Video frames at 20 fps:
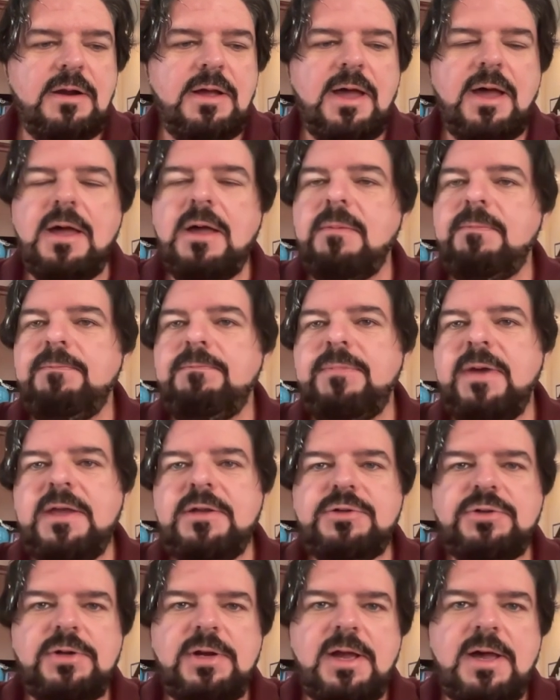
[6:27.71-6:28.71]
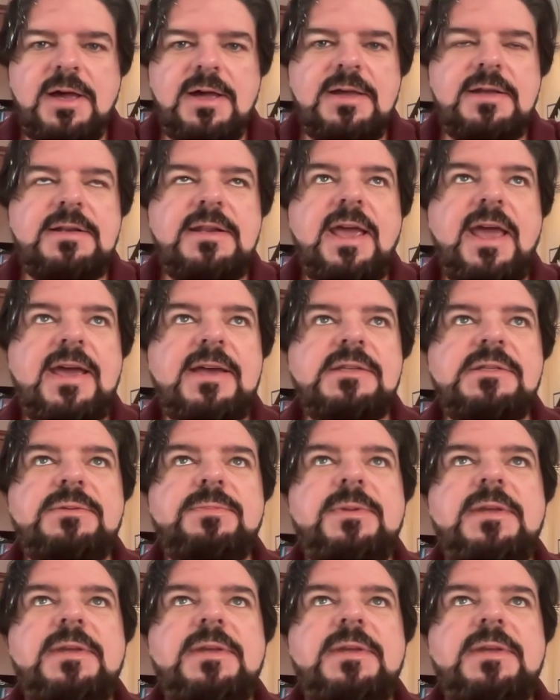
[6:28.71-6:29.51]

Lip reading: Patreon has